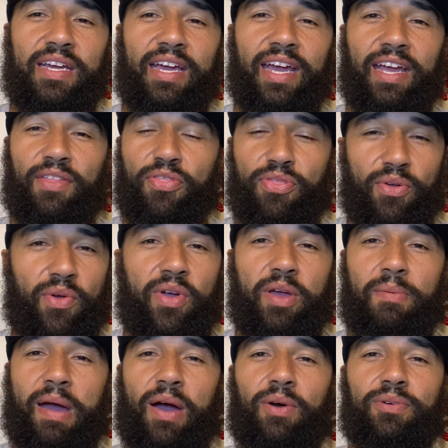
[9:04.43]
and throw
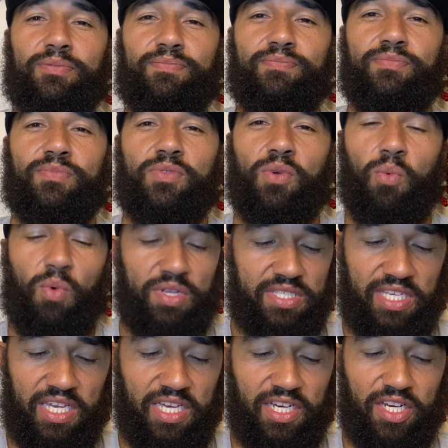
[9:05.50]
him out, what's
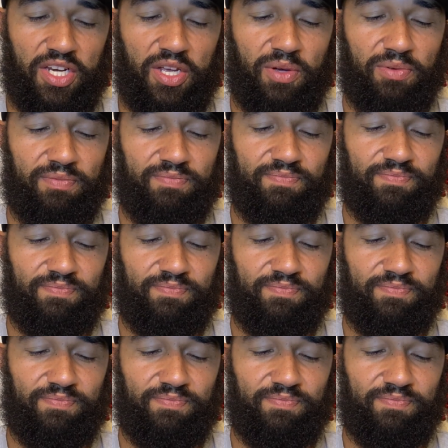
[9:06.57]
he going to do?